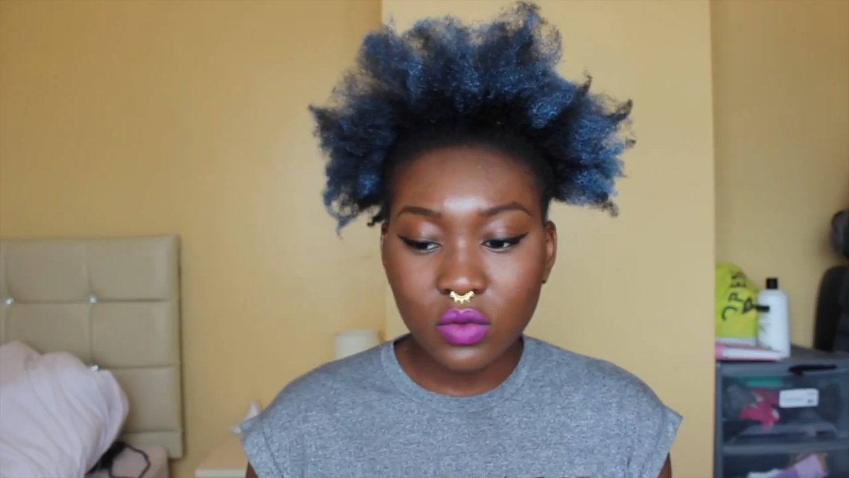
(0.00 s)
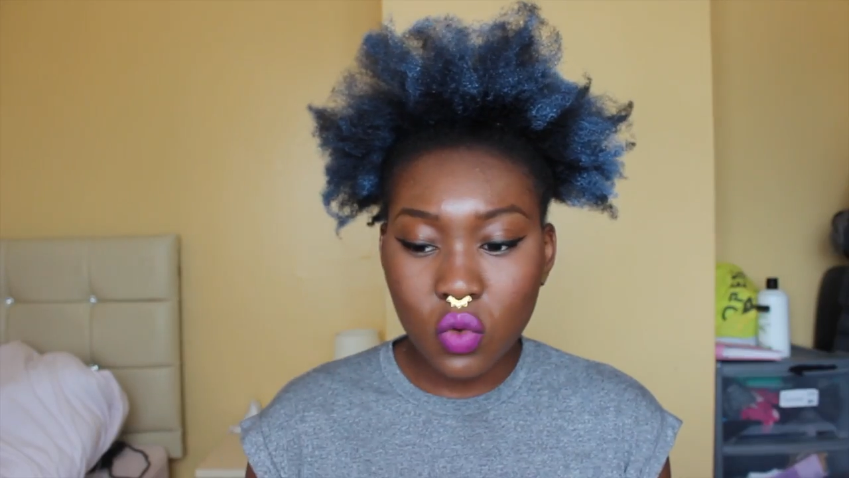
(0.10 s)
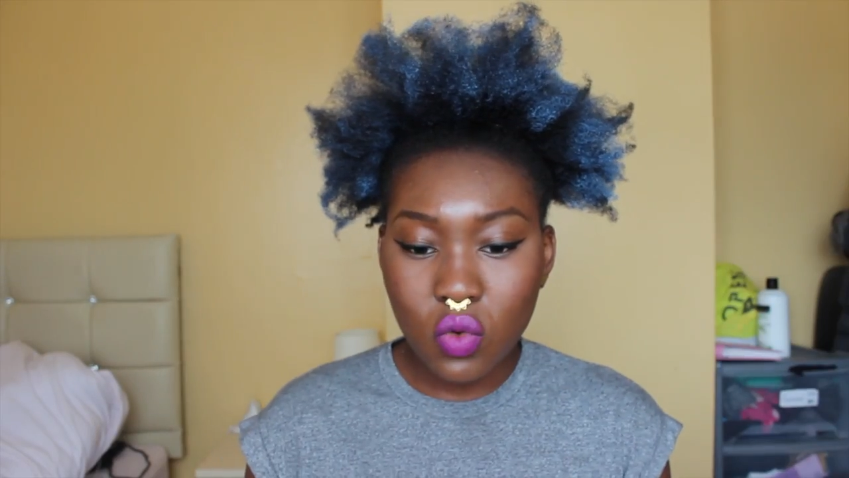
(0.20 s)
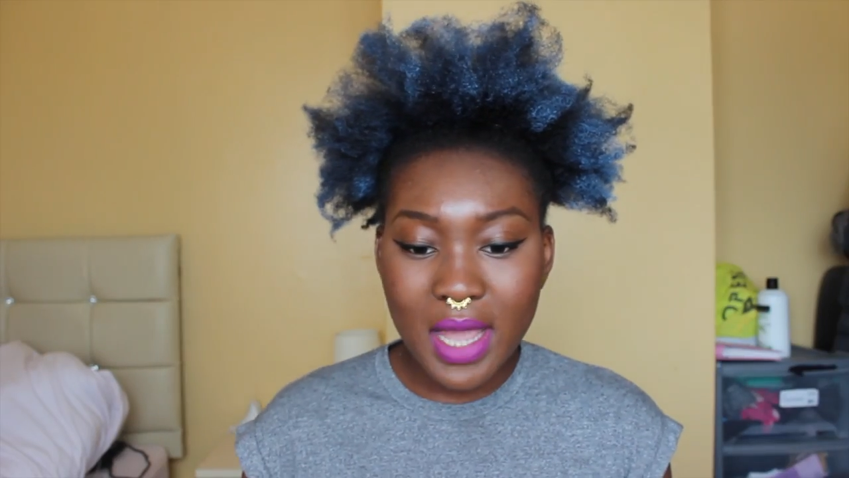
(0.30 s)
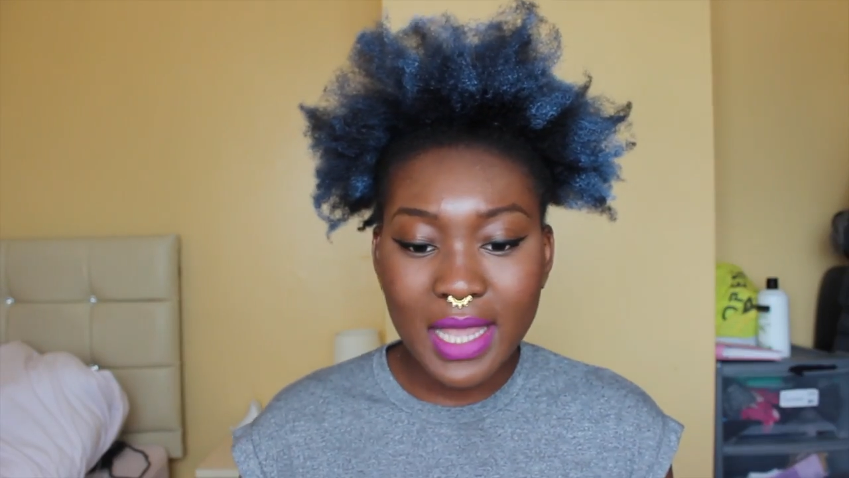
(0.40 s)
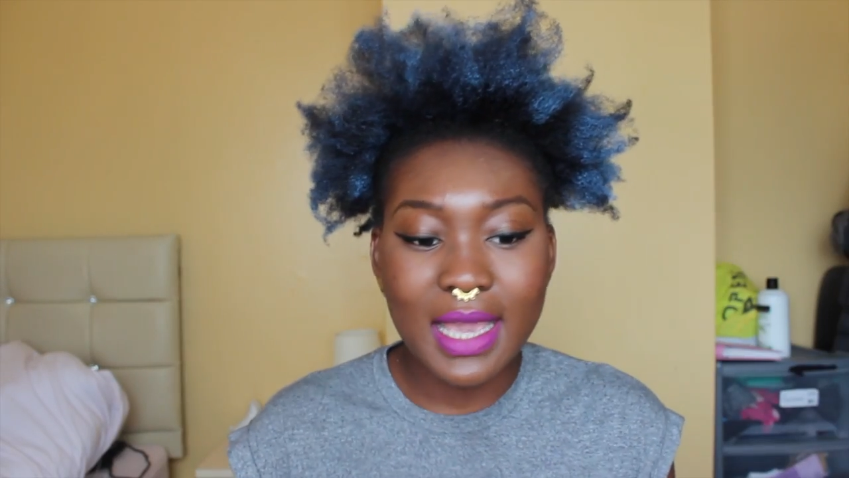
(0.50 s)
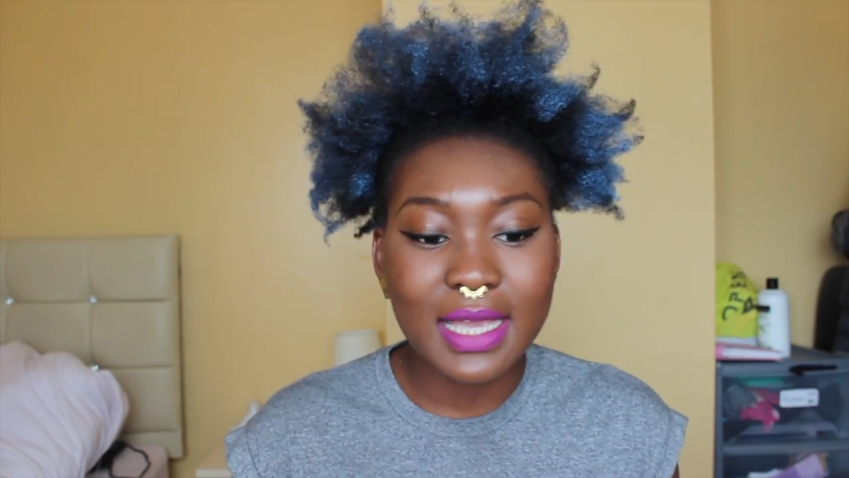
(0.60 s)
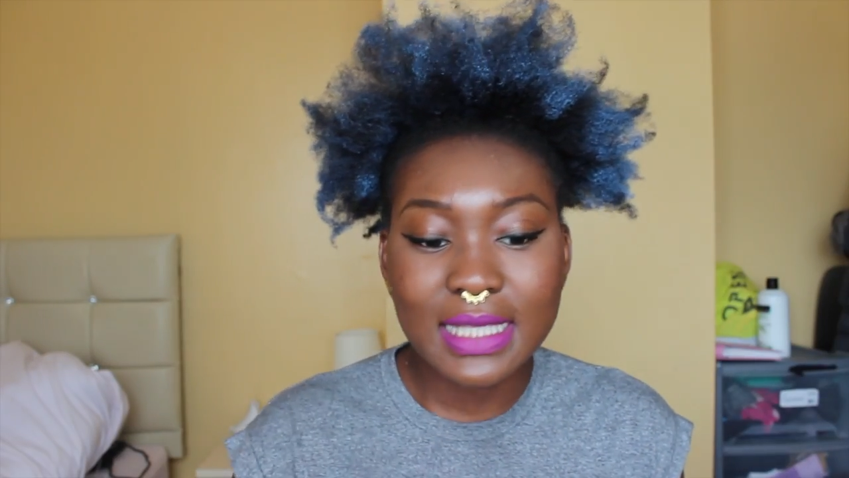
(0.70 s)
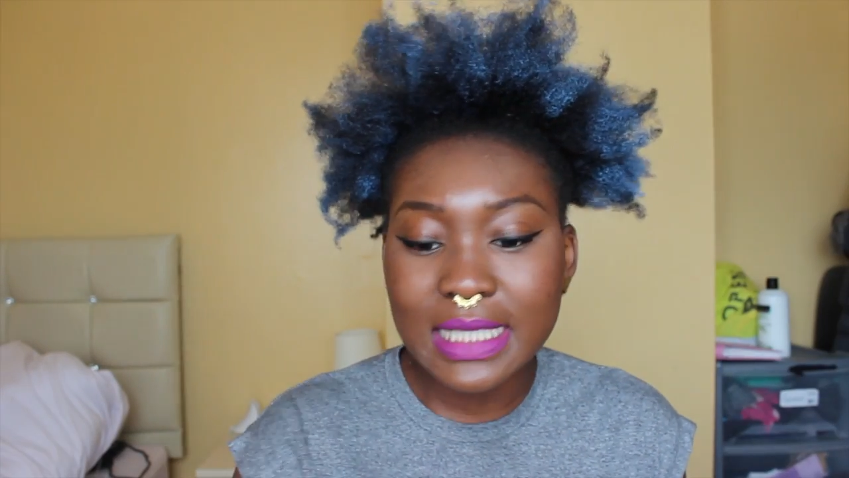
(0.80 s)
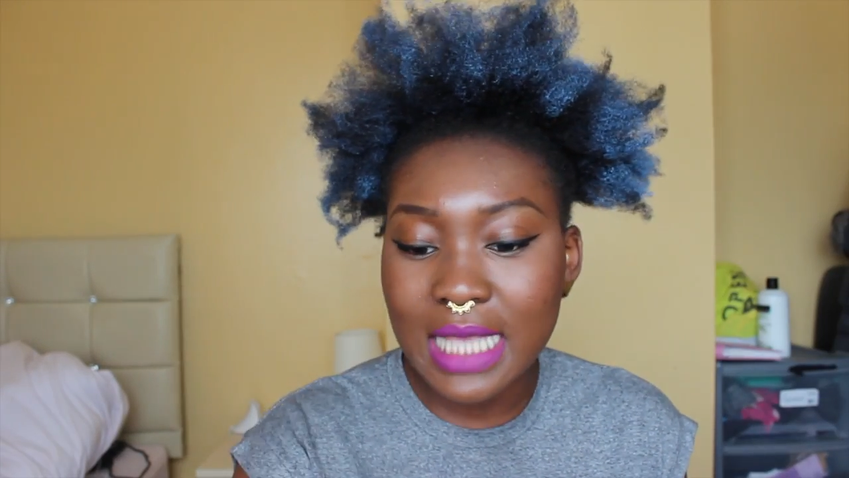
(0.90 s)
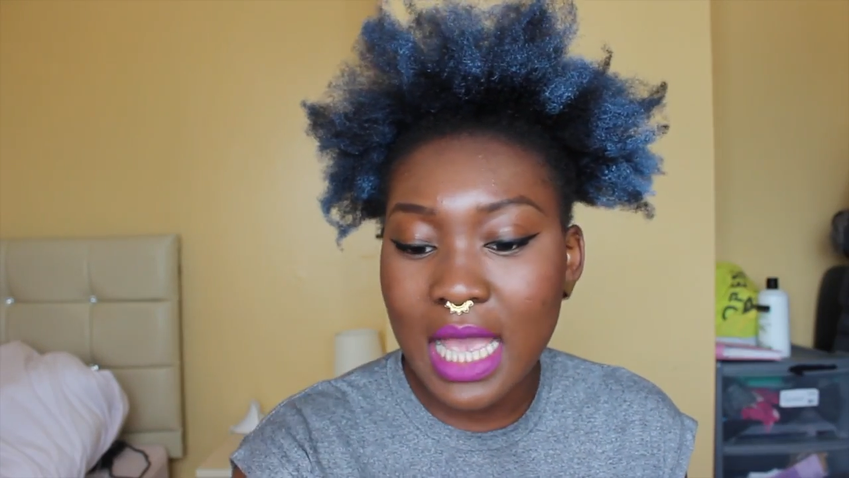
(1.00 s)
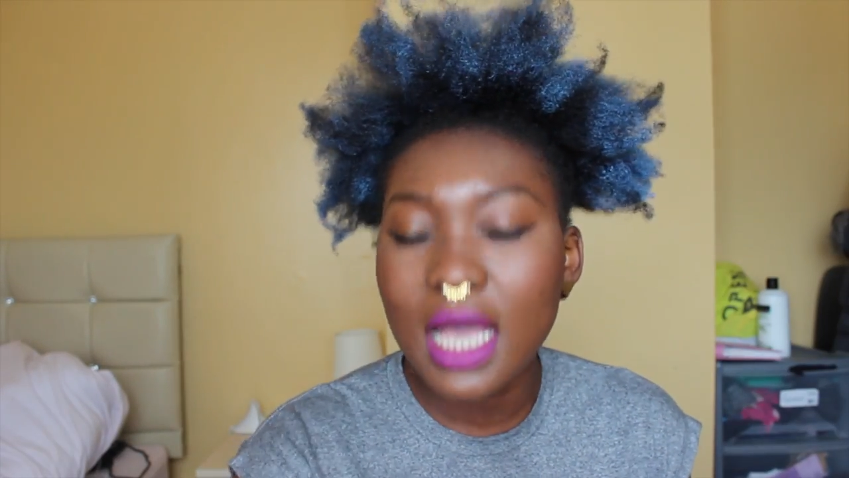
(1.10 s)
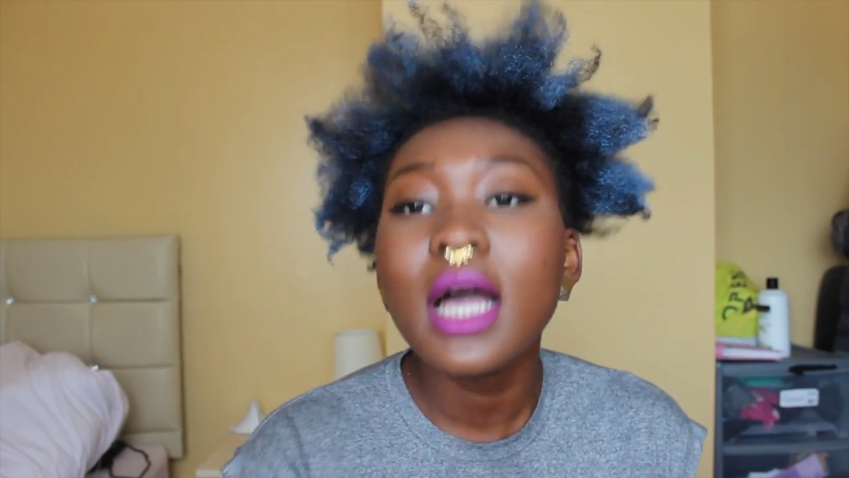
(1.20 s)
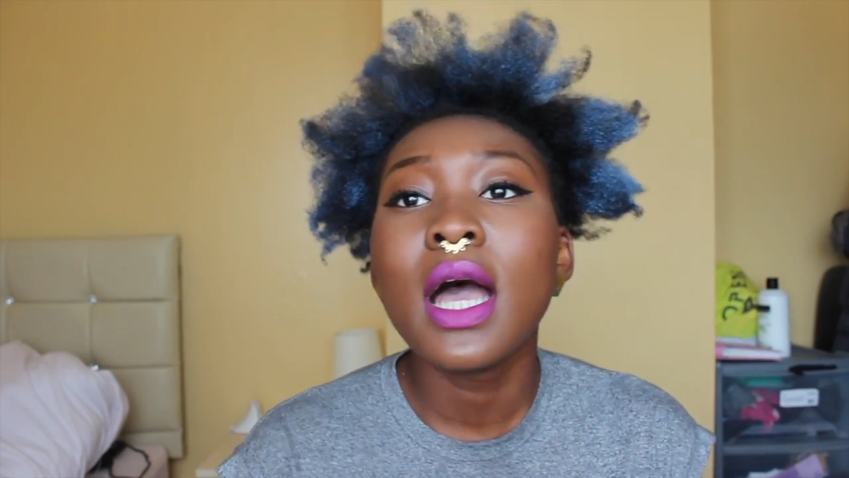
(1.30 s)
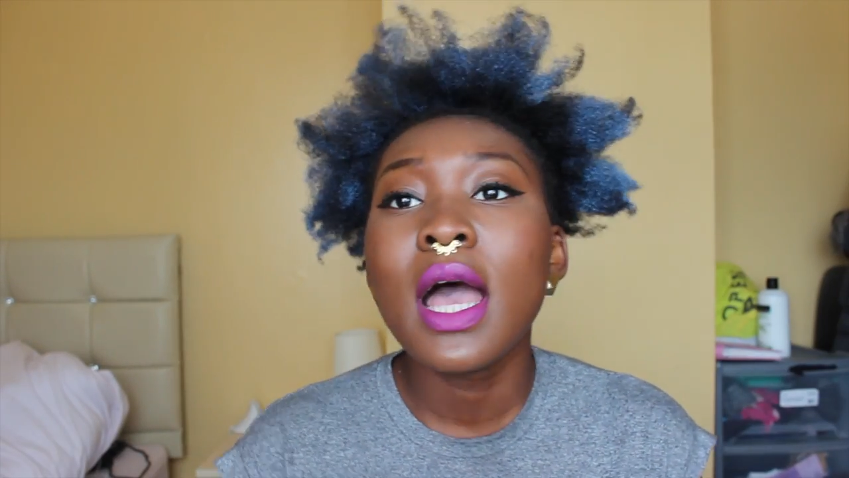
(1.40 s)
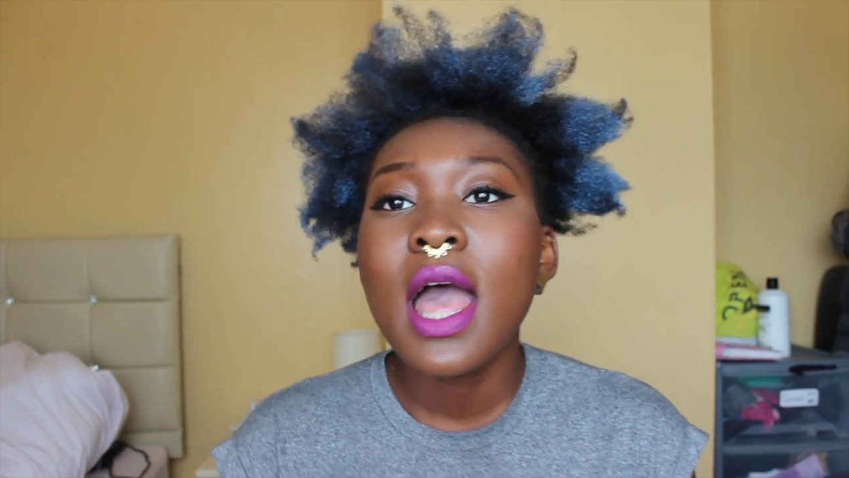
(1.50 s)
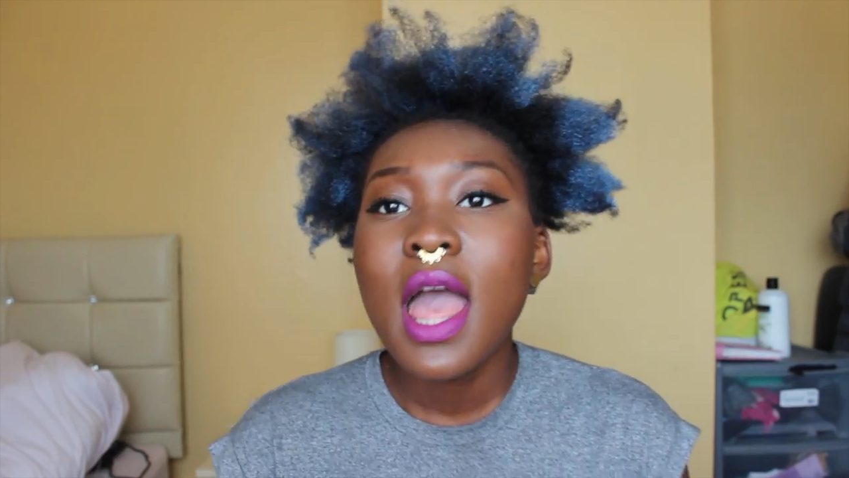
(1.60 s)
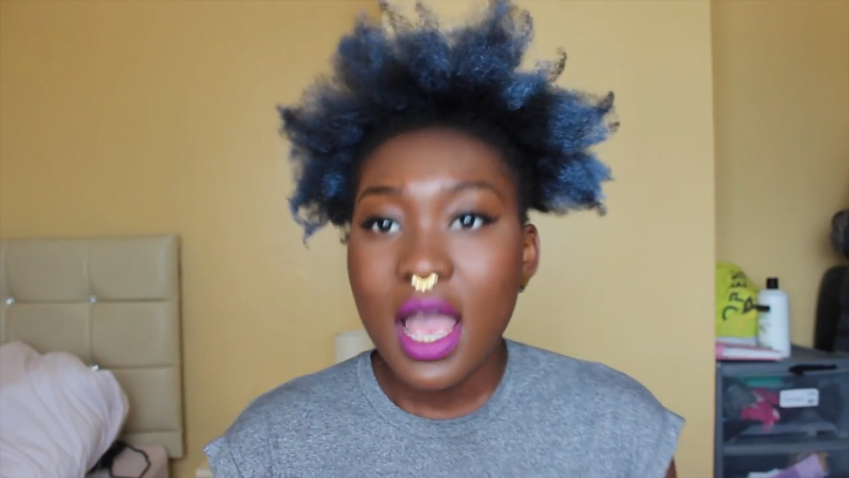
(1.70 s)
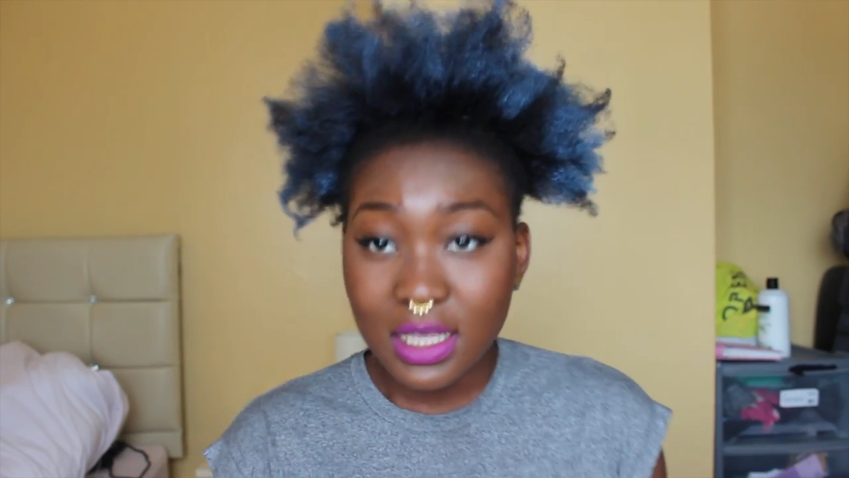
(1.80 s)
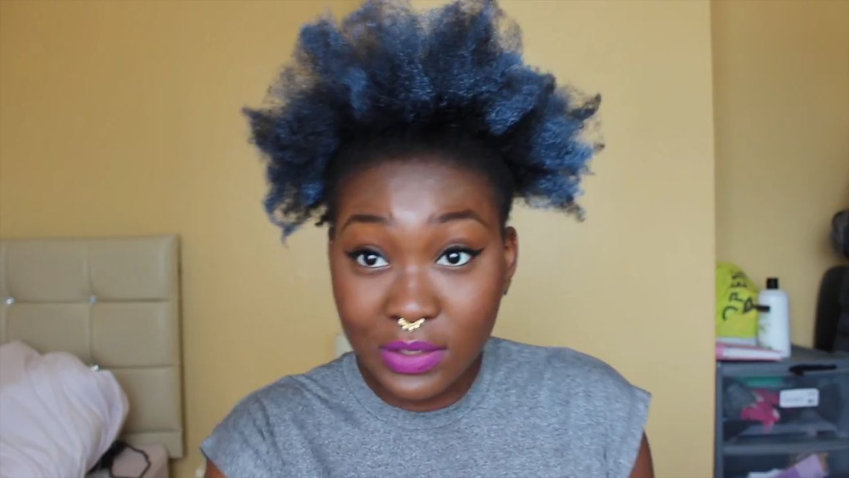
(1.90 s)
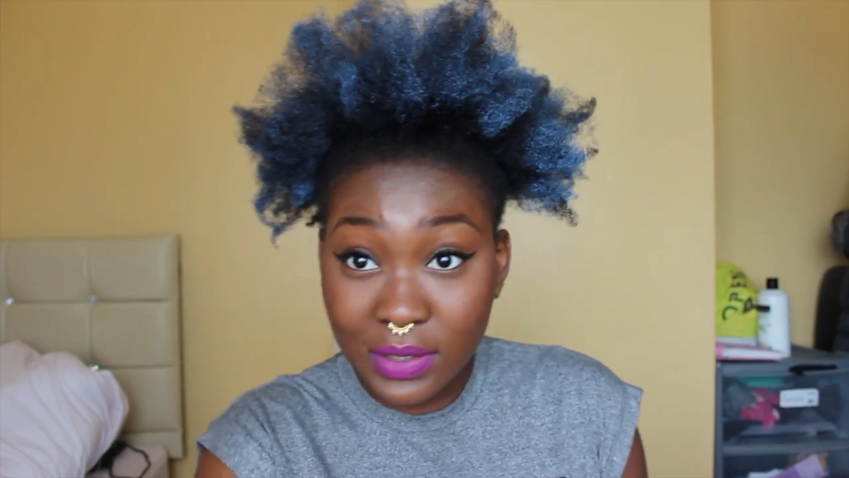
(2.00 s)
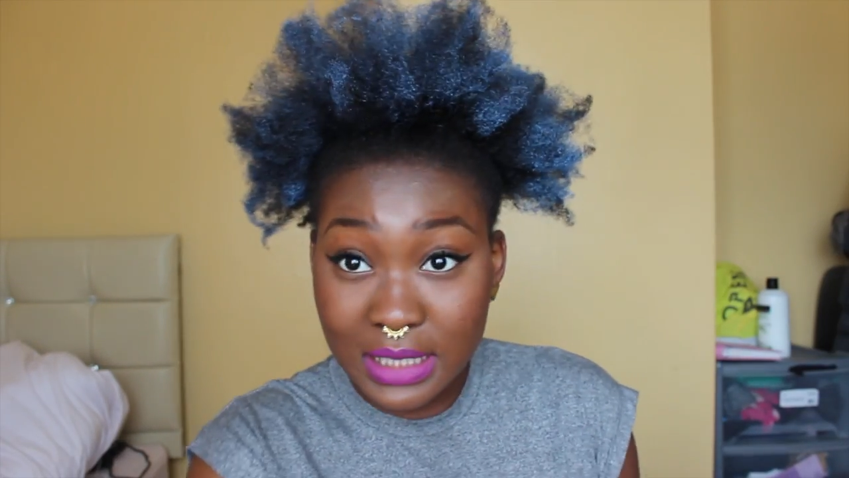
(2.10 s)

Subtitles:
So hi guys, as you